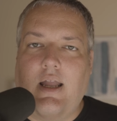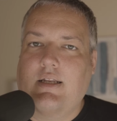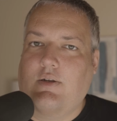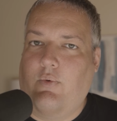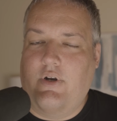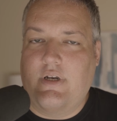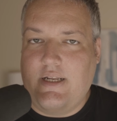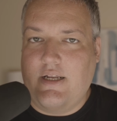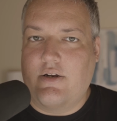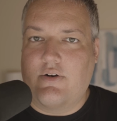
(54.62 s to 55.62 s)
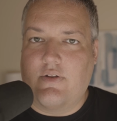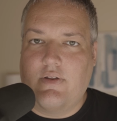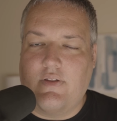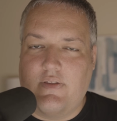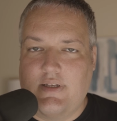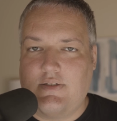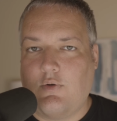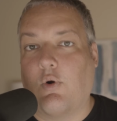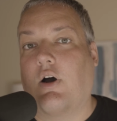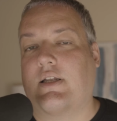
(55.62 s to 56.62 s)
anywhere near this
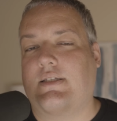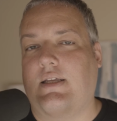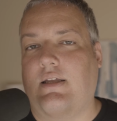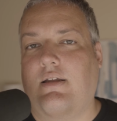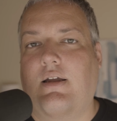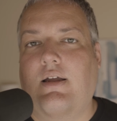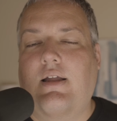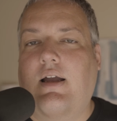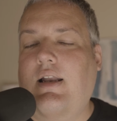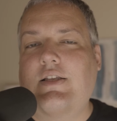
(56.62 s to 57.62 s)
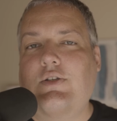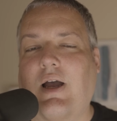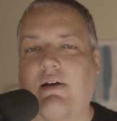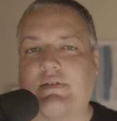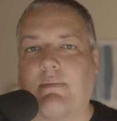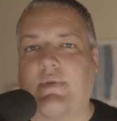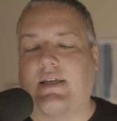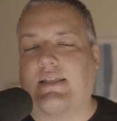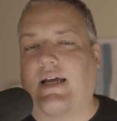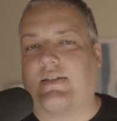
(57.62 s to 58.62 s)
quality unless you have
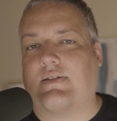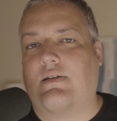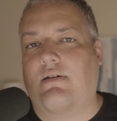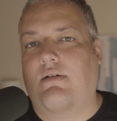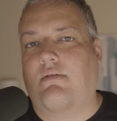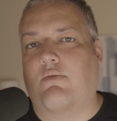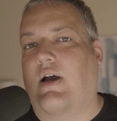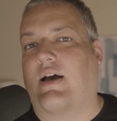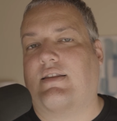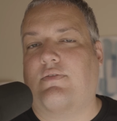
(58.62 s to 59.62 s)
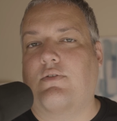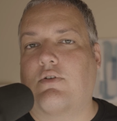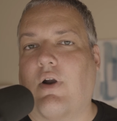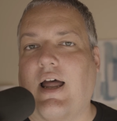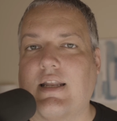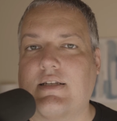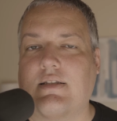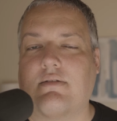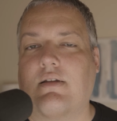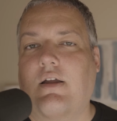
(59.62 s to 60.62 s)
something that's worth a few grand,
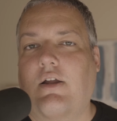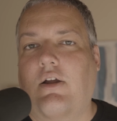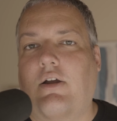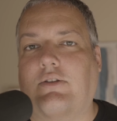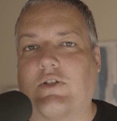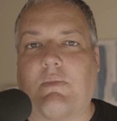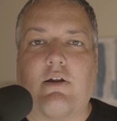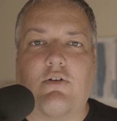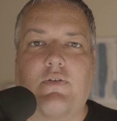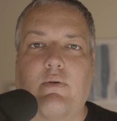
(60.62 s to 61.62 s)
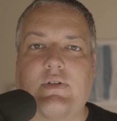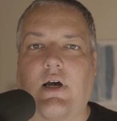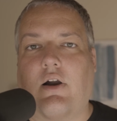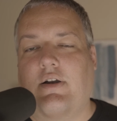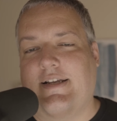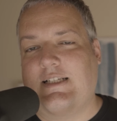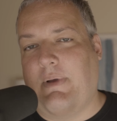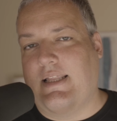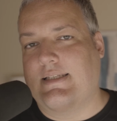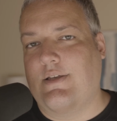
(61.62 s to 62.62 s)
and those microphones aren't
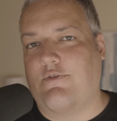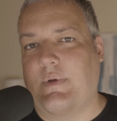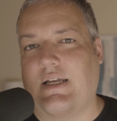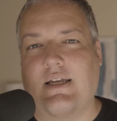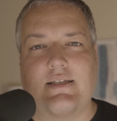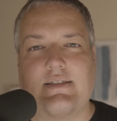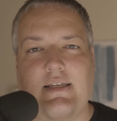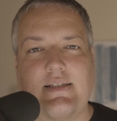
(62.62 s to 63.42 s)
expensive because they